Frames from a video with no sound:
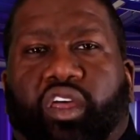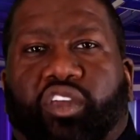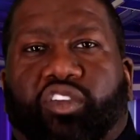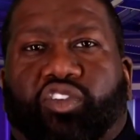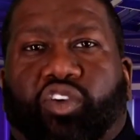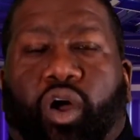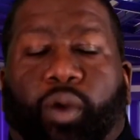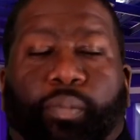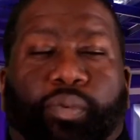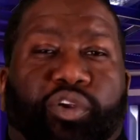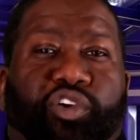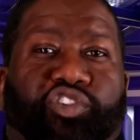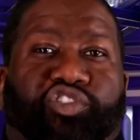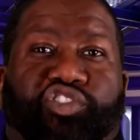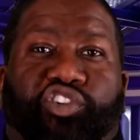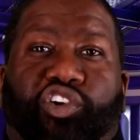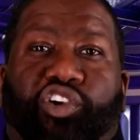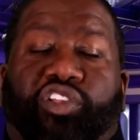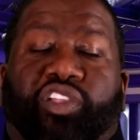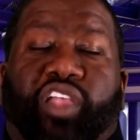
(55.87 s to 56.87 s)
So I'm pretty
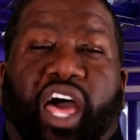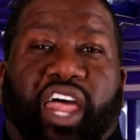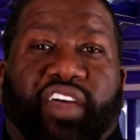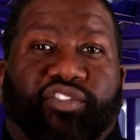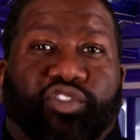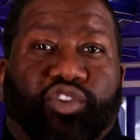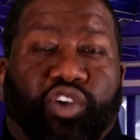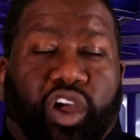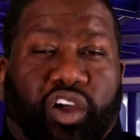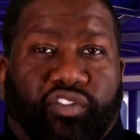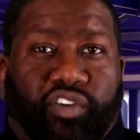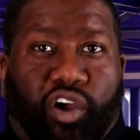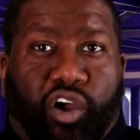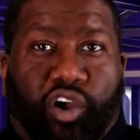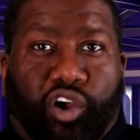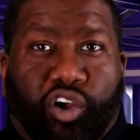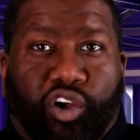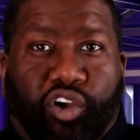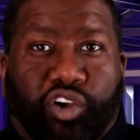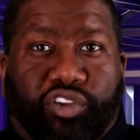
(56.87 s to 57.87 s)
sure a lot of you have
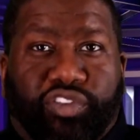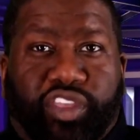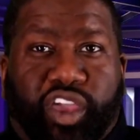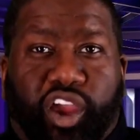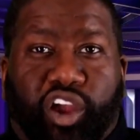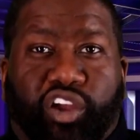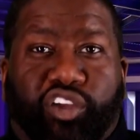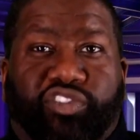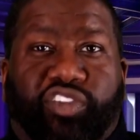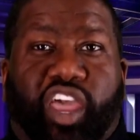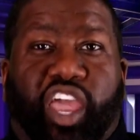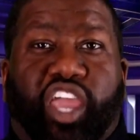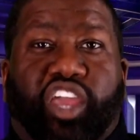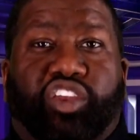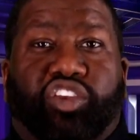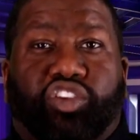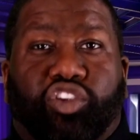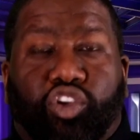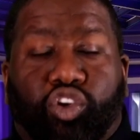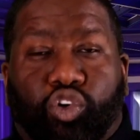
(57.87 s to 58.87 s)
heard there is a
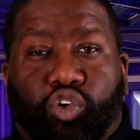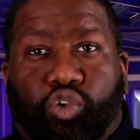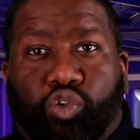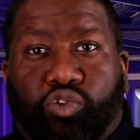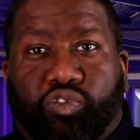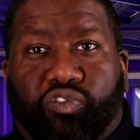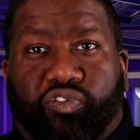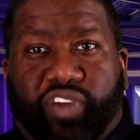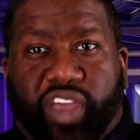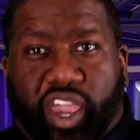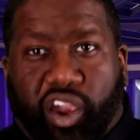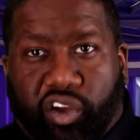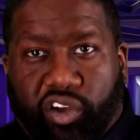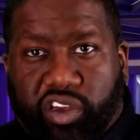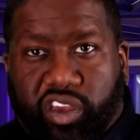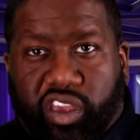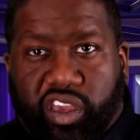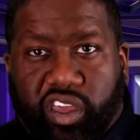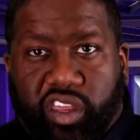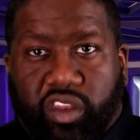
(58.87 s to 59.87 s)
new
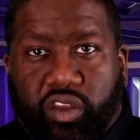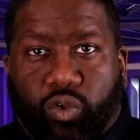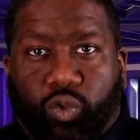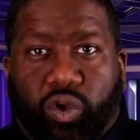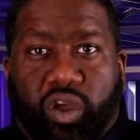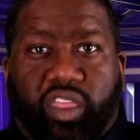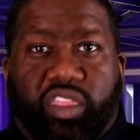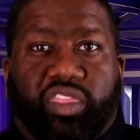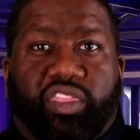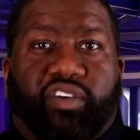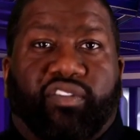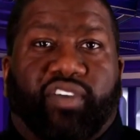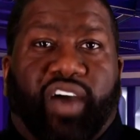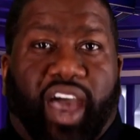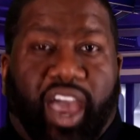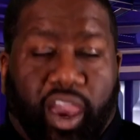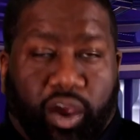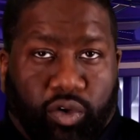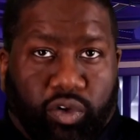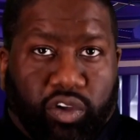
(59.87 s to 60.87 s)
variant with the
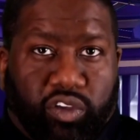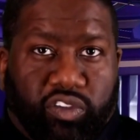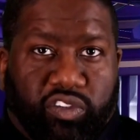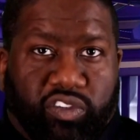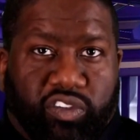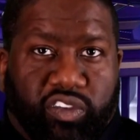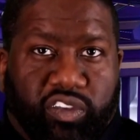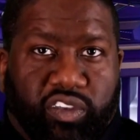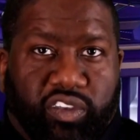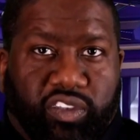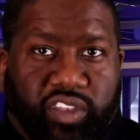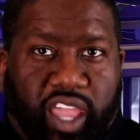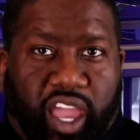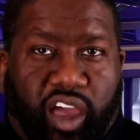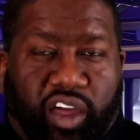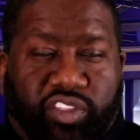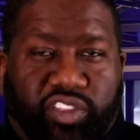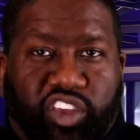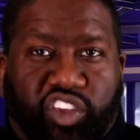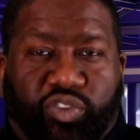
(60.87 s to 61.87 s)
virus.
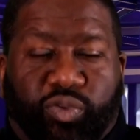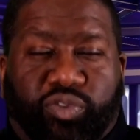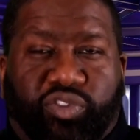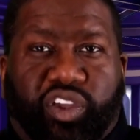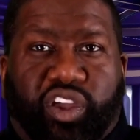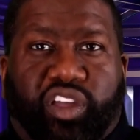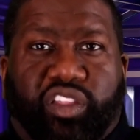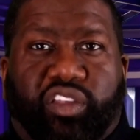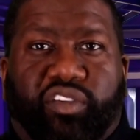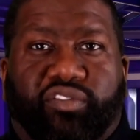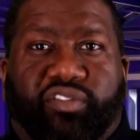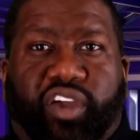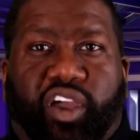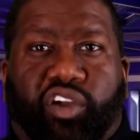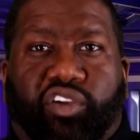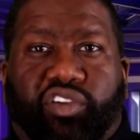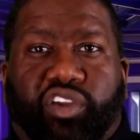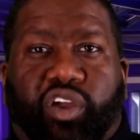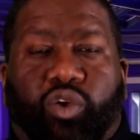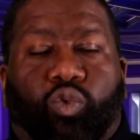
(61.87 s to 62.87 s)
Now, this particular
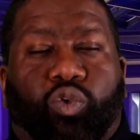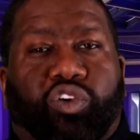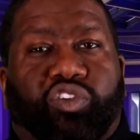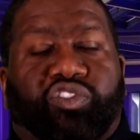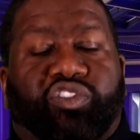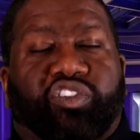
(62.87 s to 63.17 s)
variant was